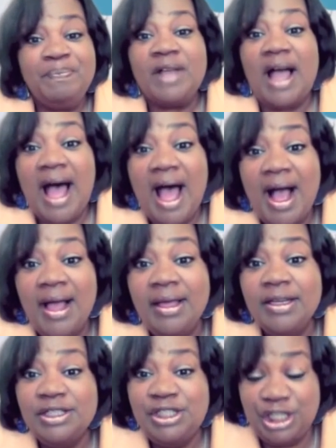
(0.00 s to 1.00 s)
I
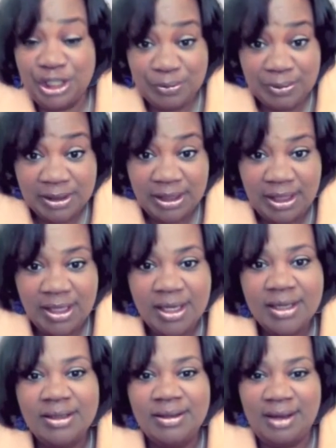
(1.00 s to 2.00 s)
genuinely
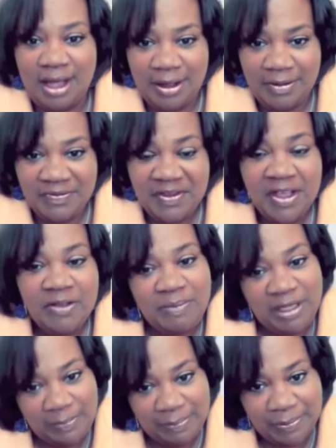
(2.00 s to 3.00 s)
love
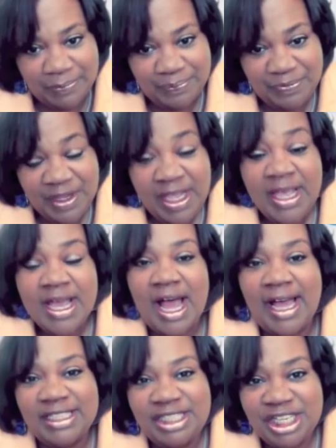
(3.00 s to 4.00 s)
people.
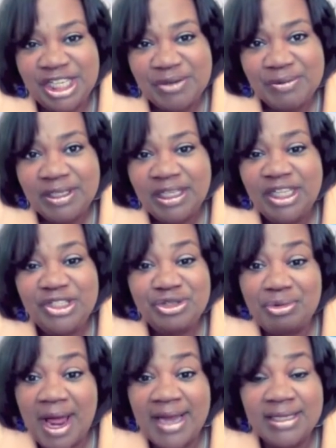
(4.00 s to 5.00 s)
I genuinely
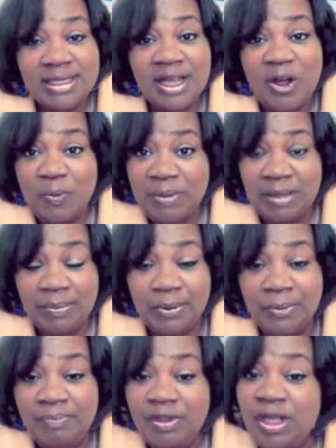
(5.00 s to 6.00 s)
try to help
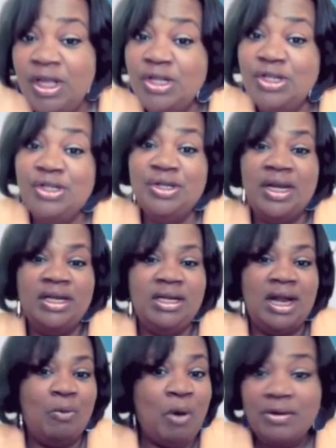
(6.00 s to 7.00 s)
people.
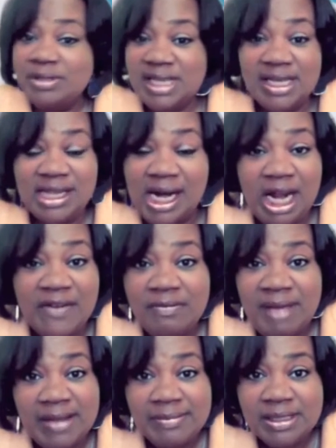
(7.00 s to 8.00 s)
I won't say that I never
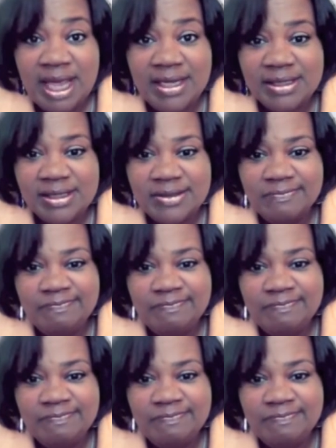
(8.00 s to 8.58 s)
make mistakes.